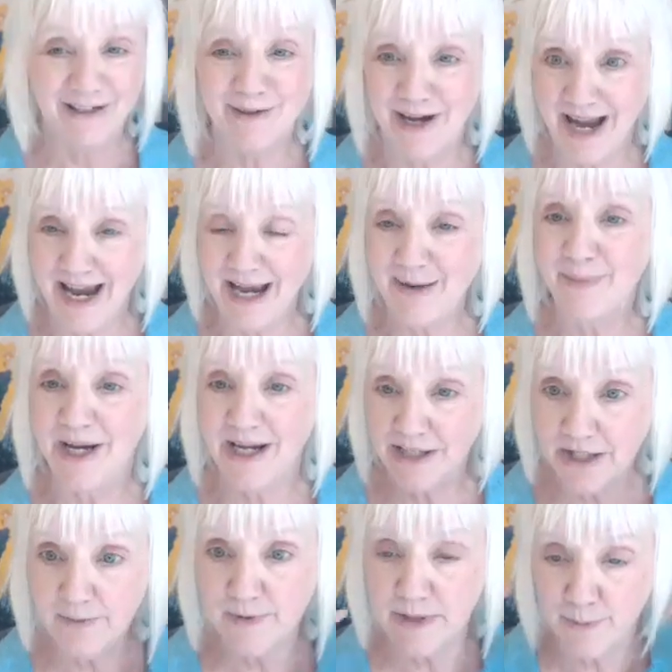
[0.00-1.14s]
right? Because
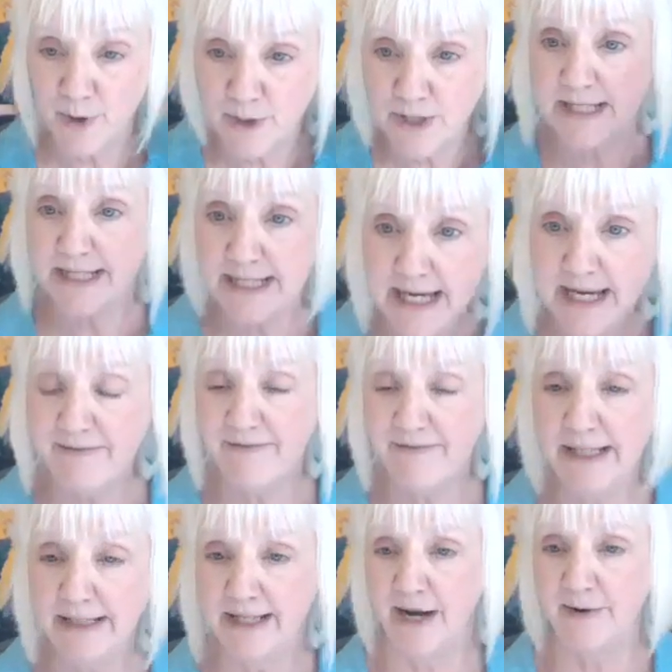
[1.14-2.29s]
she was
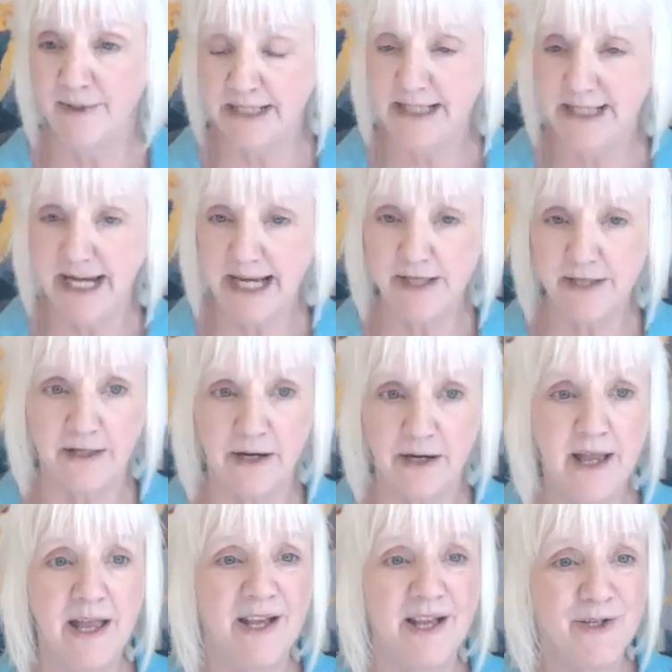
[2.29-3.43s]
perceiving that I was in danger.
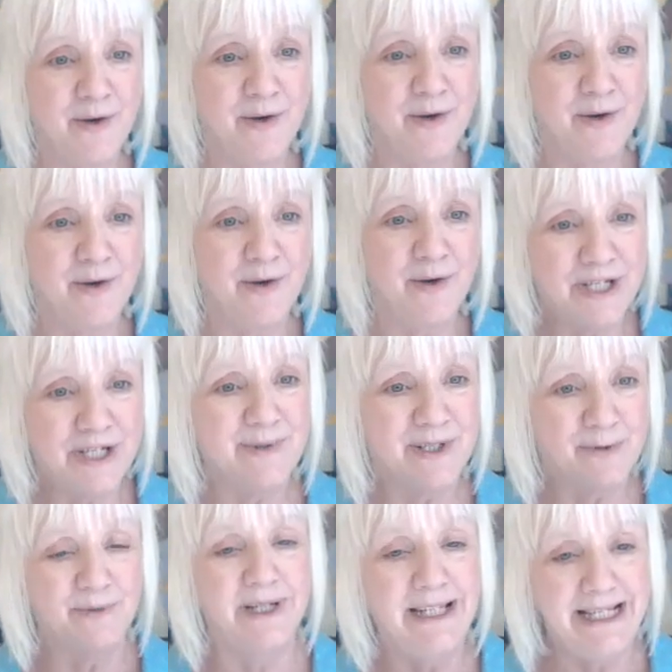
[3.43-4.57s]
So if she was
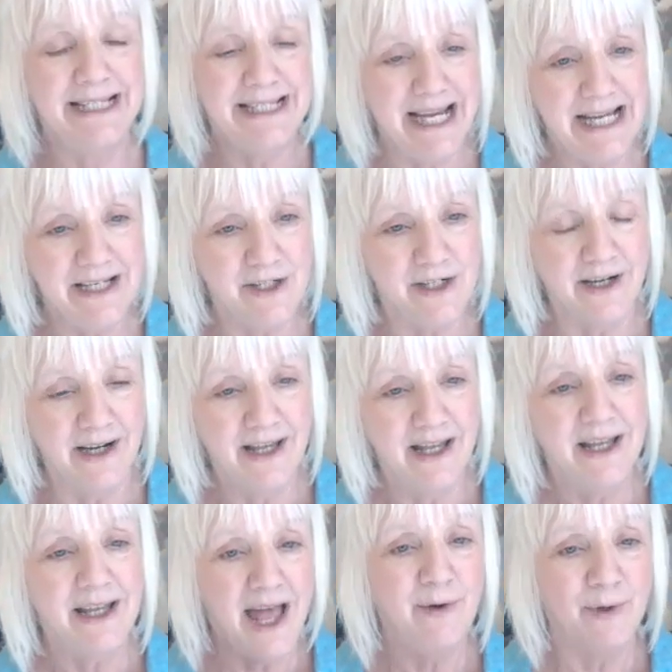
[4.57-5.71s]
really in danger,
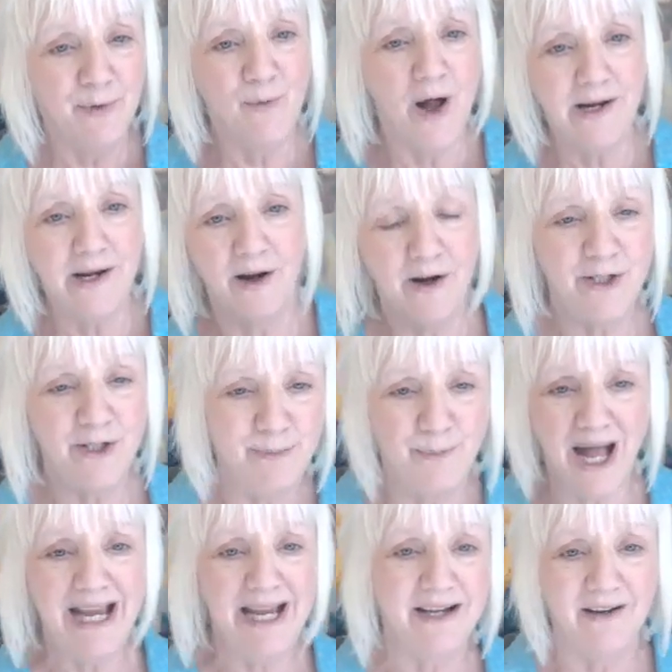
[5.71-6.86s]
I would want her to
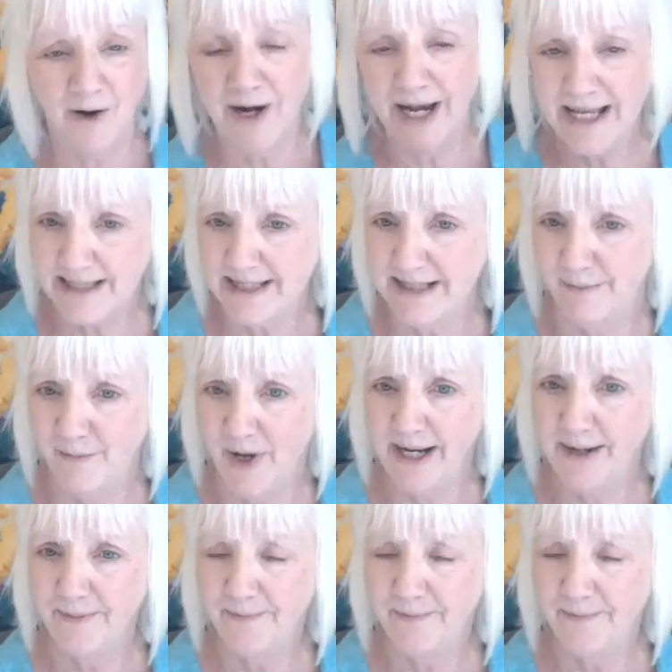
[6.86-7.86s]
bite or hit someone.